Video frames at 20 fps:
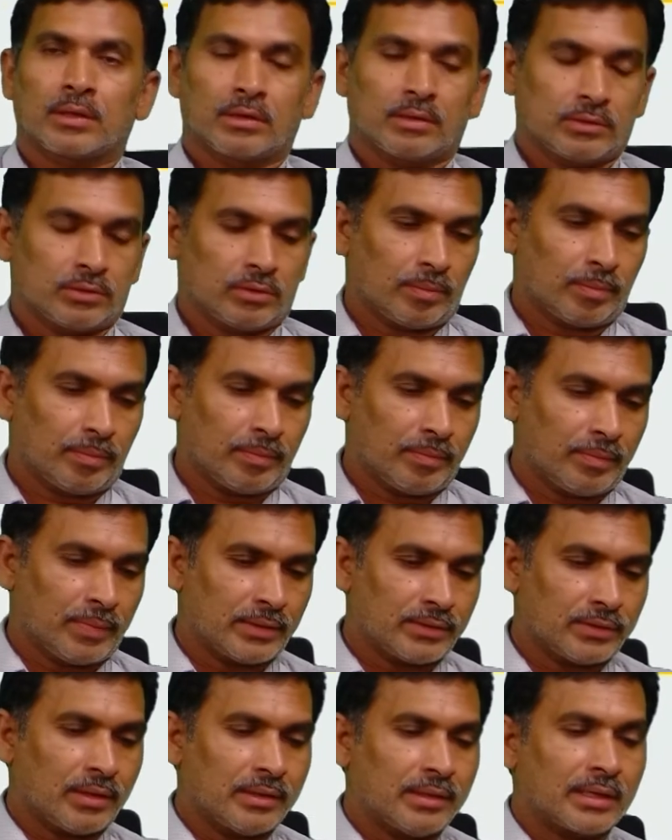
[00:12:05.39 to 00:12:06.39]
So
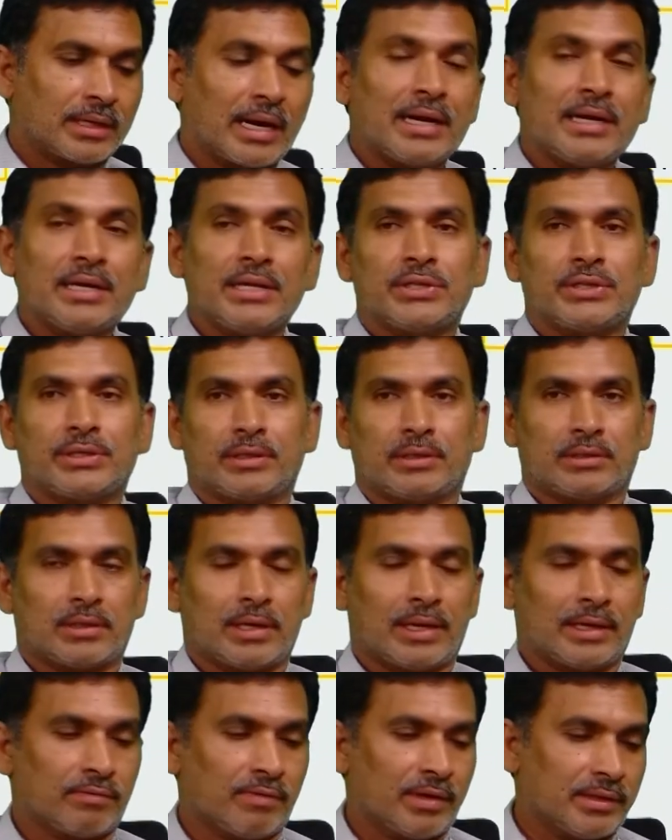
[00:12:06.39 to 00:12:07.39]
based on the conditions,
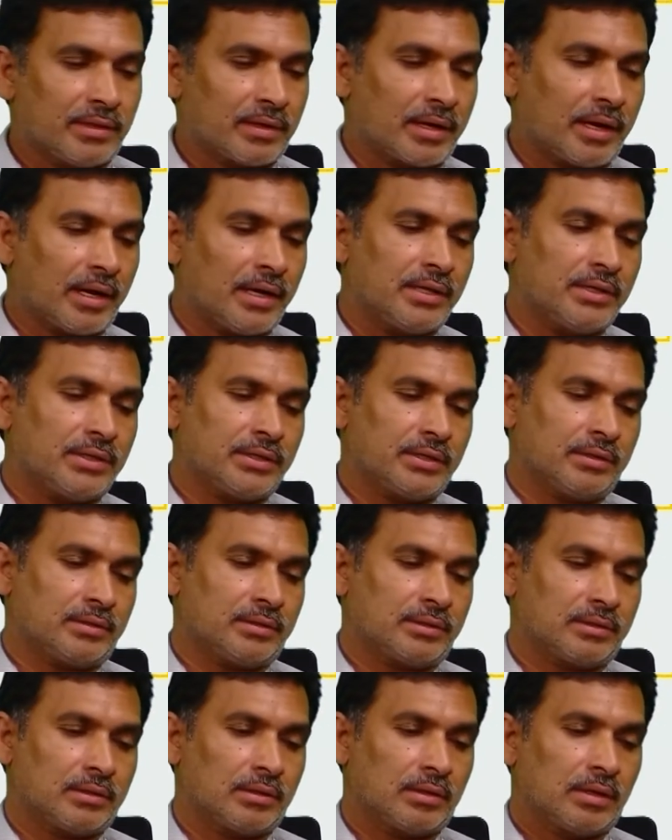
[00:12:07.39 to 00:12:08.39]
like weather
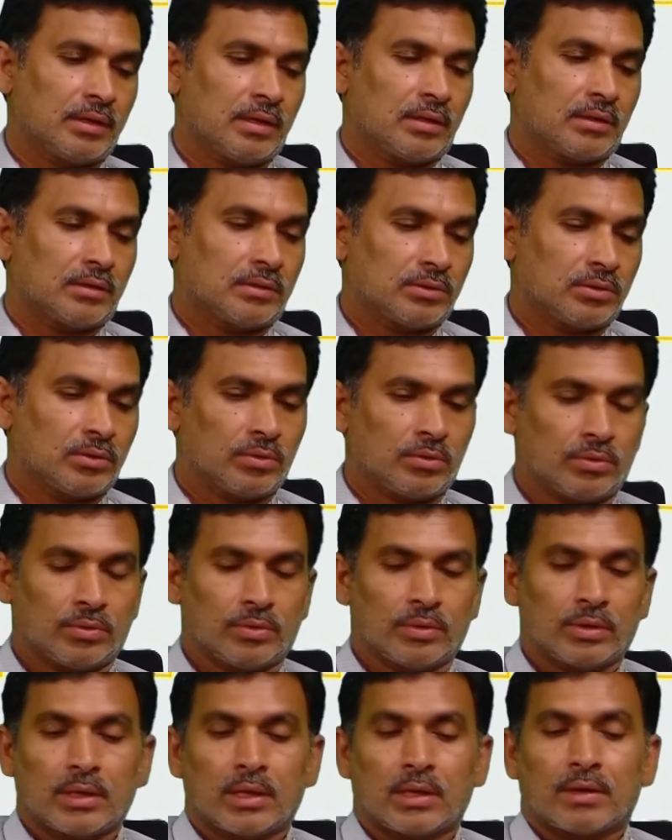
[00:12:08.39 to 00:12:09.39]
conditions. So
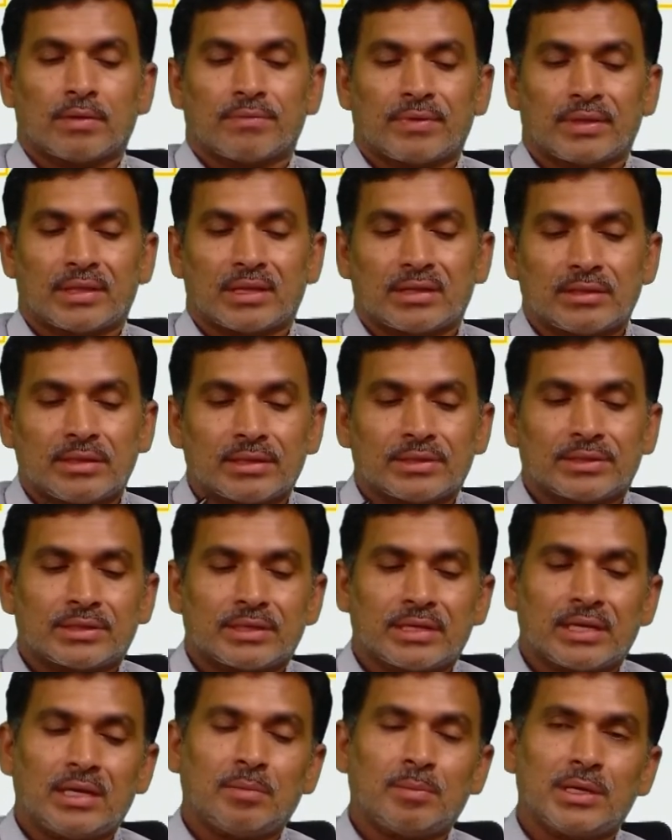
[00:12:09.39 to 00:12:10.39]
whether this
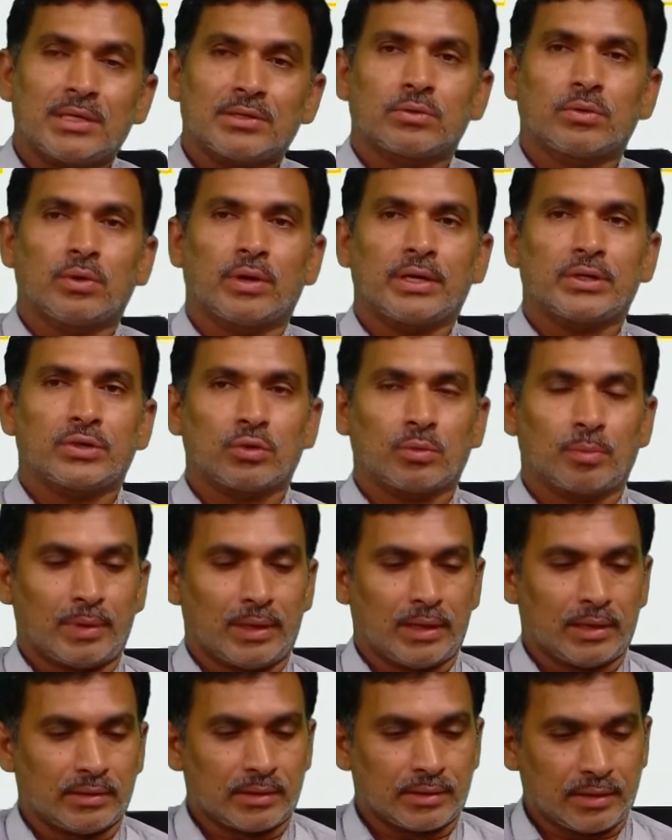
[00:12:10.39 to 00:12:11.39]
team is going to
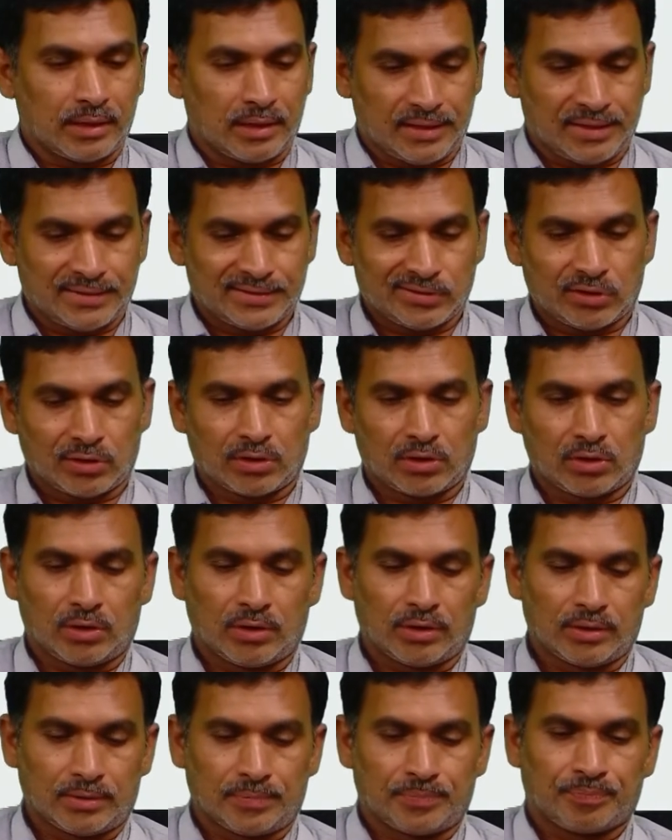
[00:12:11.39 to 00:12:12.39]
play the tennis or
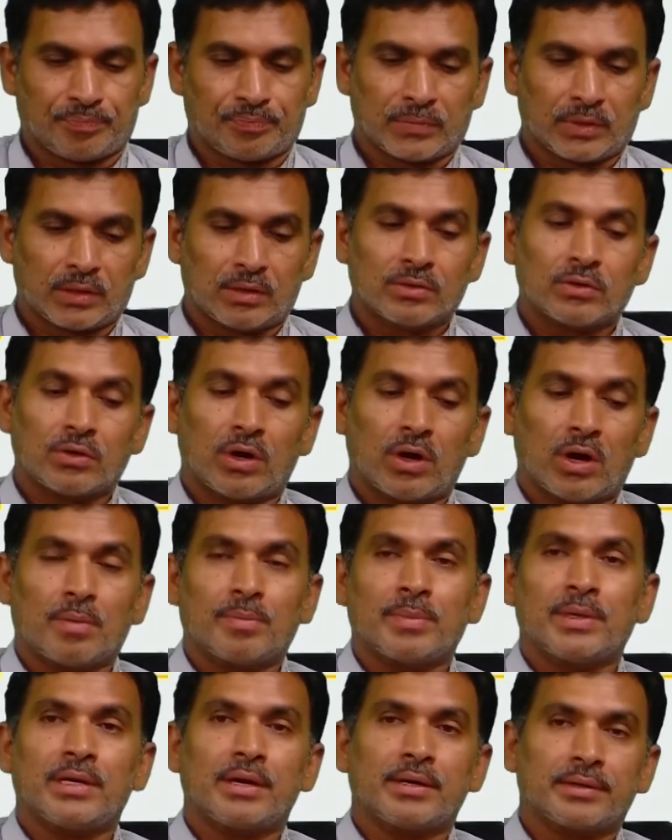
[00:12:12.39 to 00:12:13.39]
not. So how
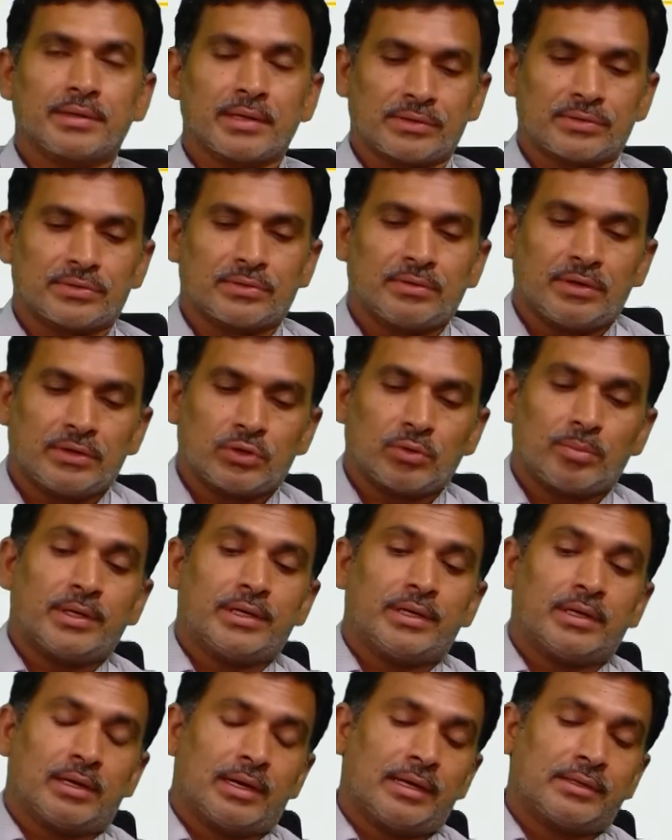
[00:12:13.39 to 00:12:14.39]
many tests need to be
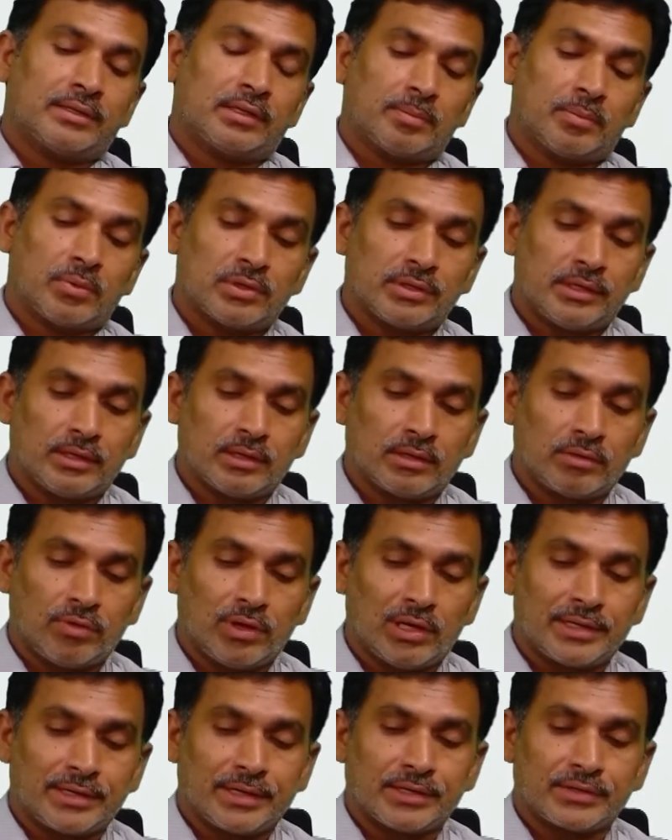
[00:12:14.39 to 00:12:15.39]
done? Like suppose here
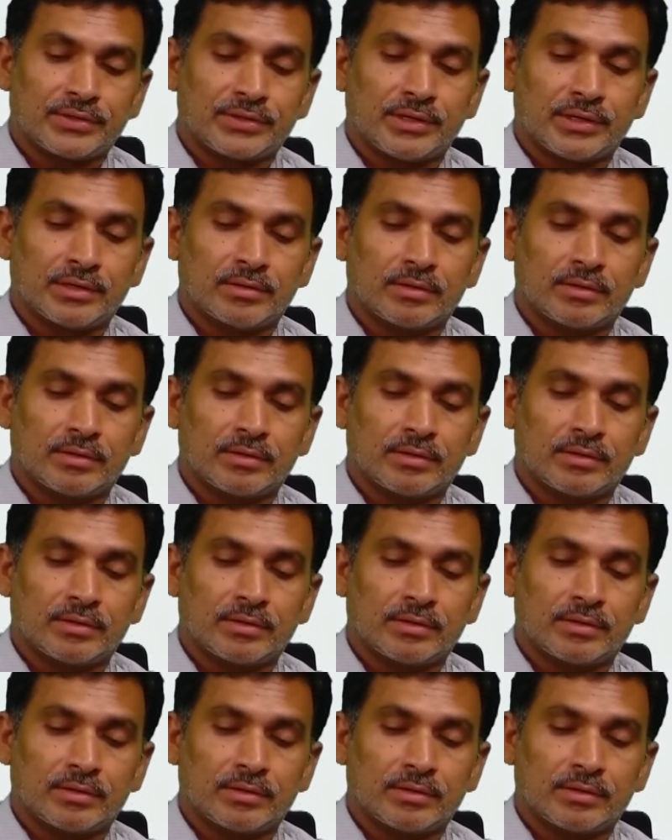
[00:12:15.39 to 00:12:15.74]
we'll test it.